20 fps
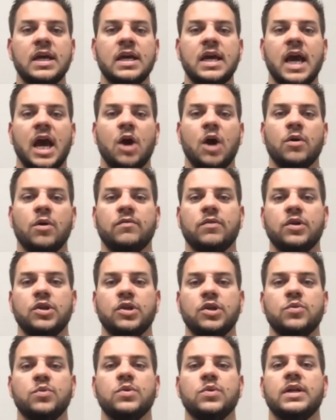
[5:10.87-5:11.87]
However,
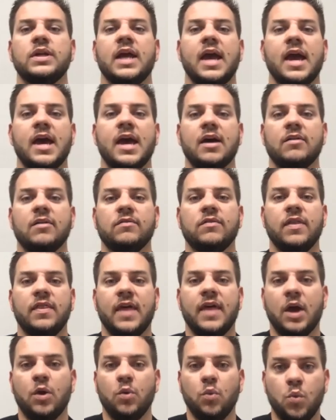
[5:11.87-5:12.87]
you would have
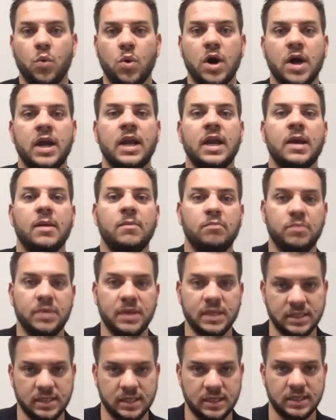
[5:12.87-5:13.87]
that one
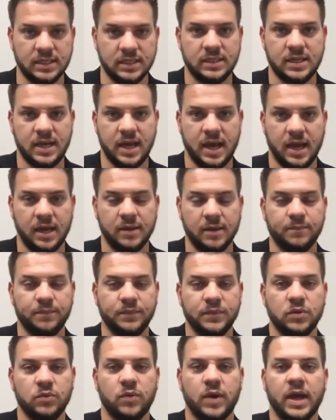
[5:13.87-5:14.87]
business day,
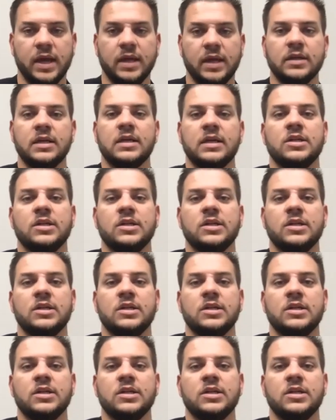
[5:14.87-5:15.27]
right?